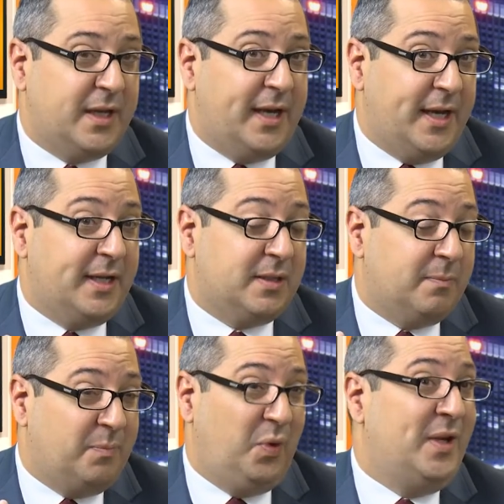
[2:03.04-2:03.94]
is
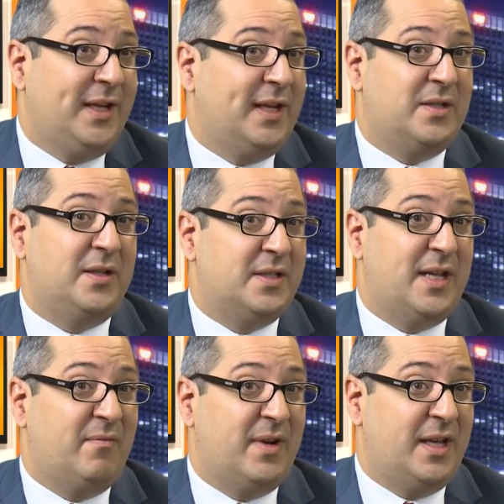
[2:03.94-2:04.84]
bullying getting to
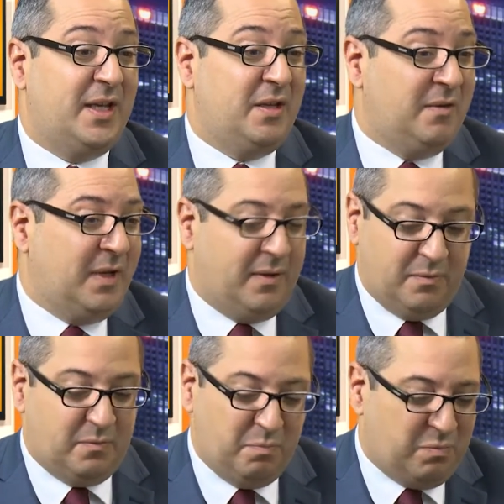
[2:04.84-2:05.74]
extent where
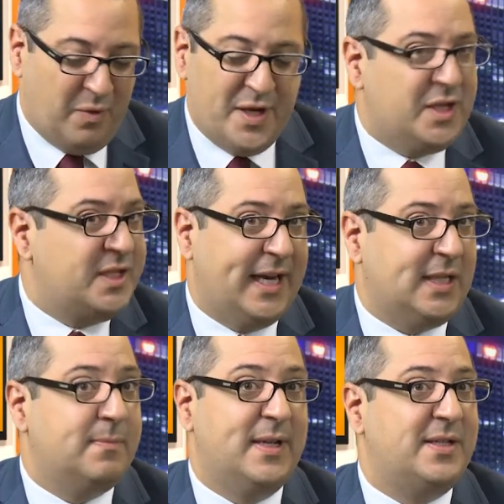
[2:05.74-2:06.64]
when you
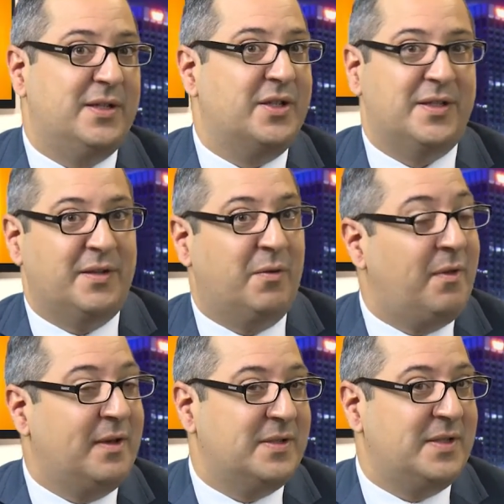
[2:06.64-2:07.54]
text messages and all
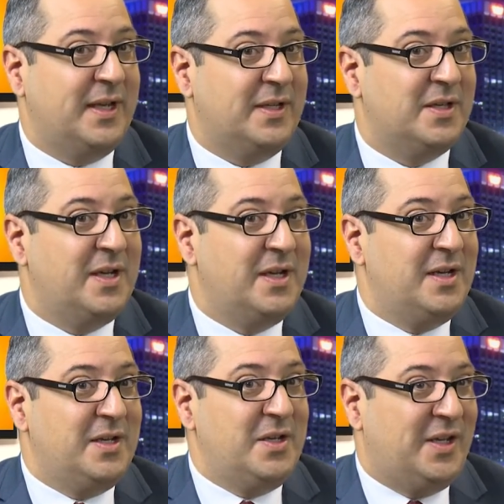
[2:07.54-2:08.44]
those things,
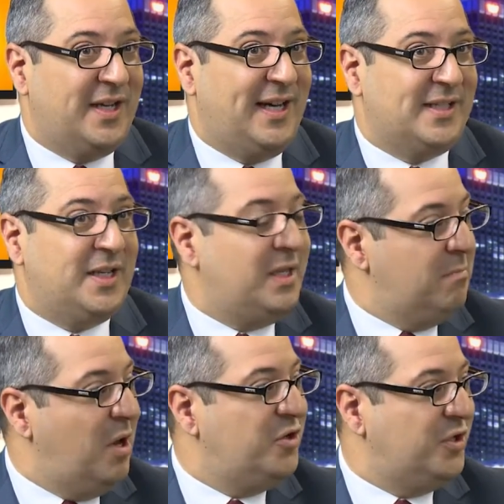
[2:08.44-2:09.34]
you can't see the
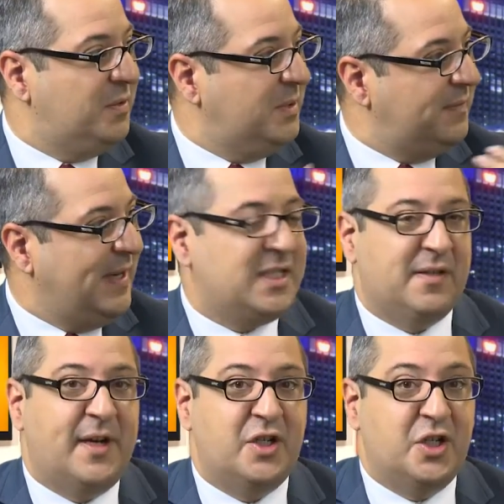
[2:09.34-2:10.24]
emotions, whereas
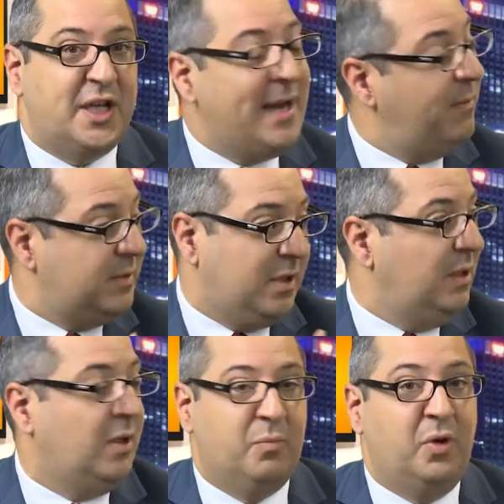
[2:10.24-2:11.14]
face-to-face you can, whereas
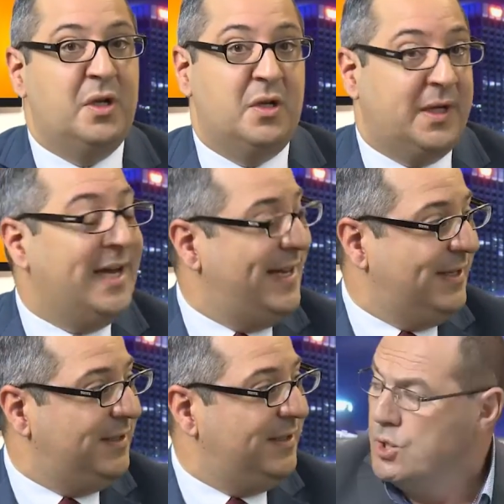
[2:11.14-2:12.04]
online bullying you
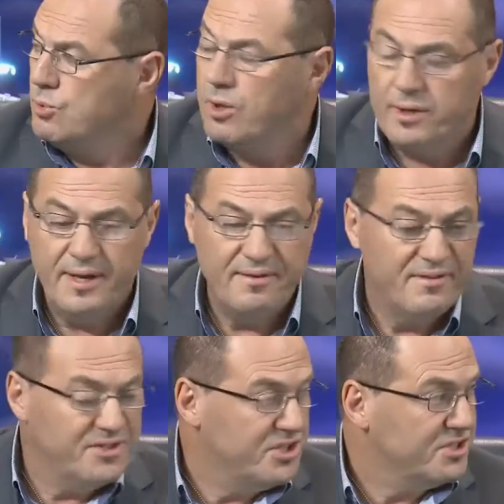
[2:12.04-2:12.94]
can't. Well,
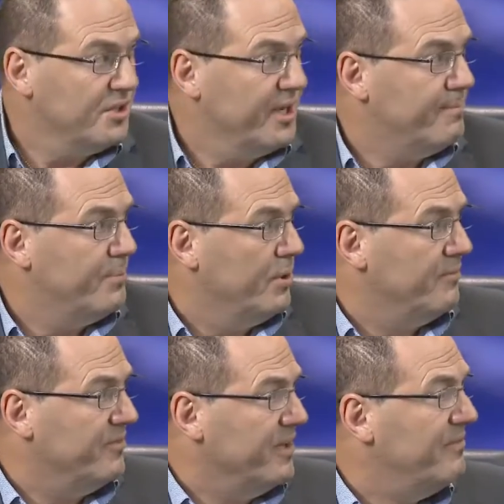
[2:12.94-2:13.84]
and just on that
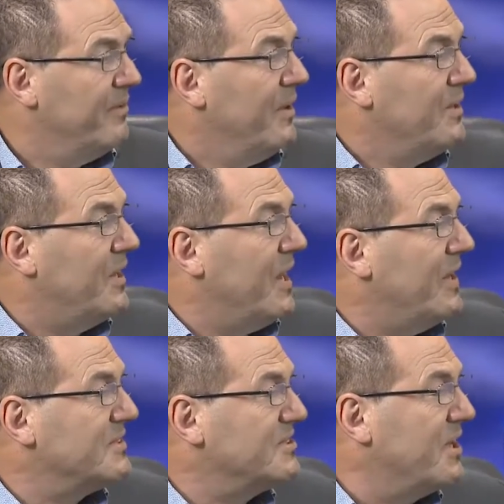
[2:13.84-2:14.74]
point, Viv, you
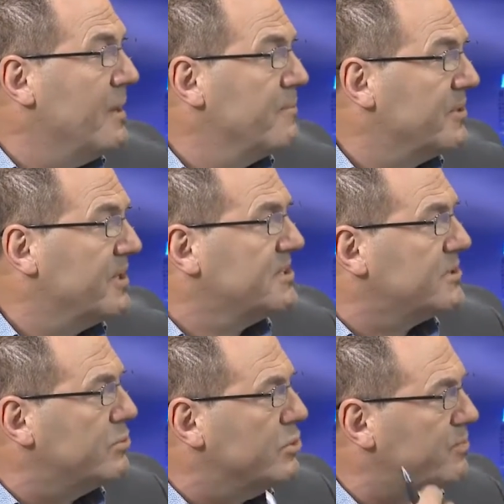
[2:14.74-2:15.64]
can't escape it. That's
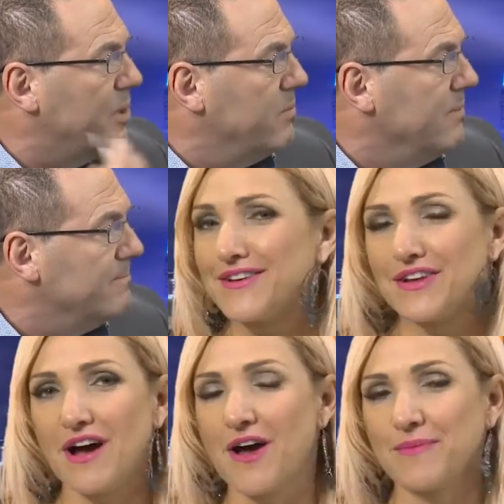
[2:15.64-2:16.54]
the real problem.
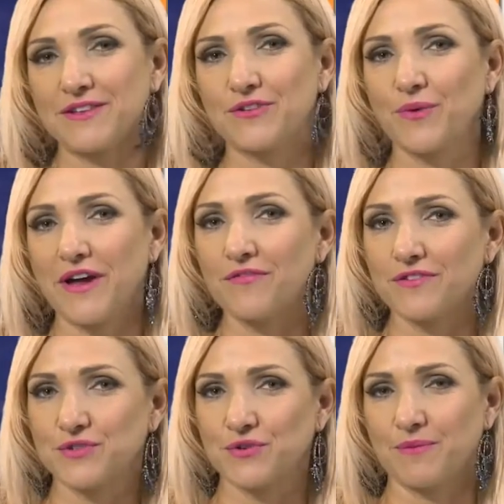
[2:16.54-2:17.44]
No, I mean, look, we
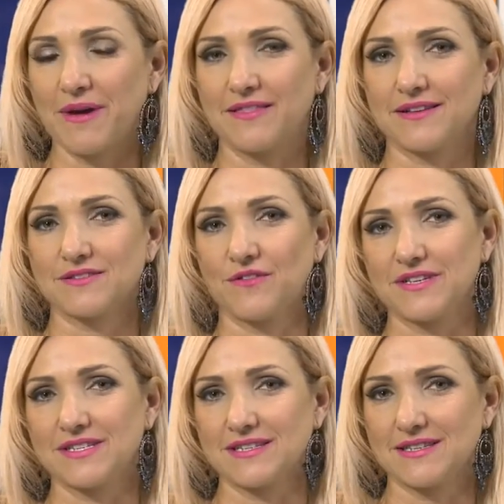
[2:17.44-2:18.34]
often talk about this,
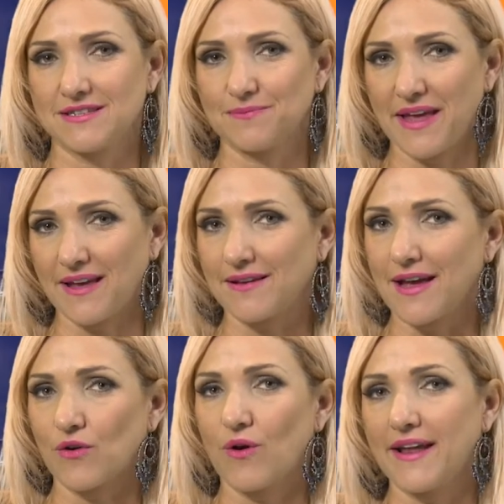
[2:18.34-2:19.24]
obviously, since being
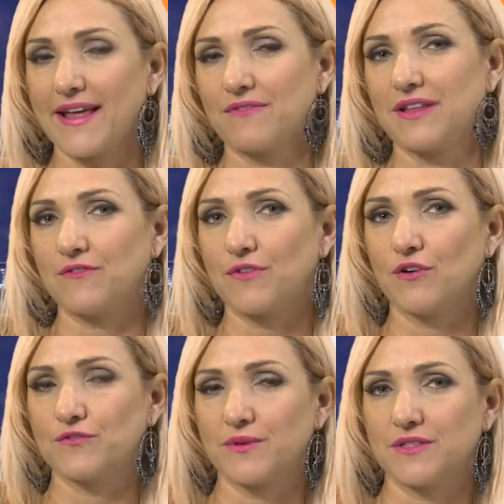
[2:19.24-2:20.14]
quite heavily
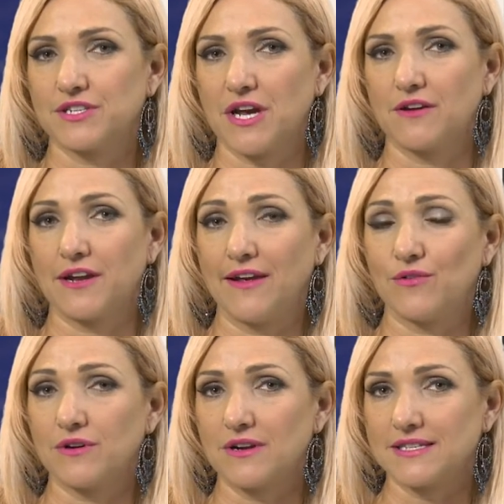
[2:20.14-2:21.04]
involved with the charity
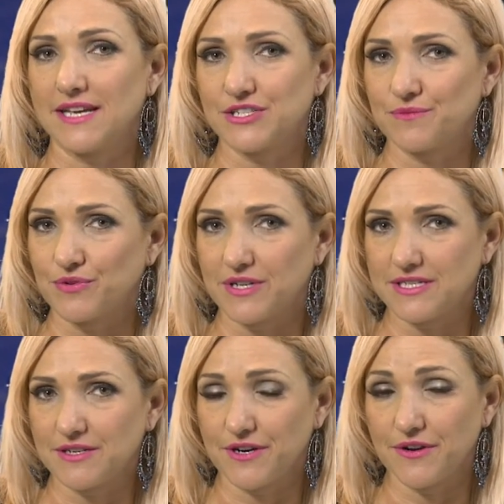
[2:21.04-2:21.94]
organisation Bully
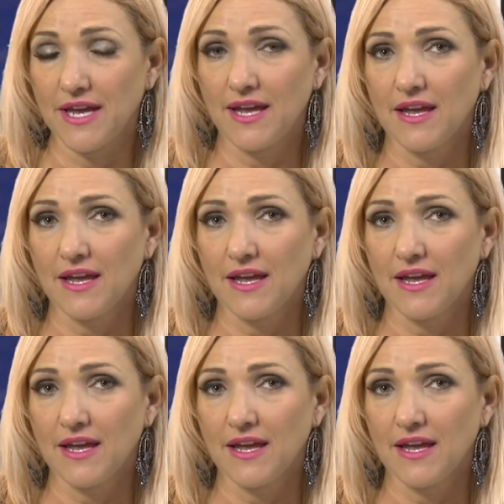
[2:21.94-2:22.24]
Zero.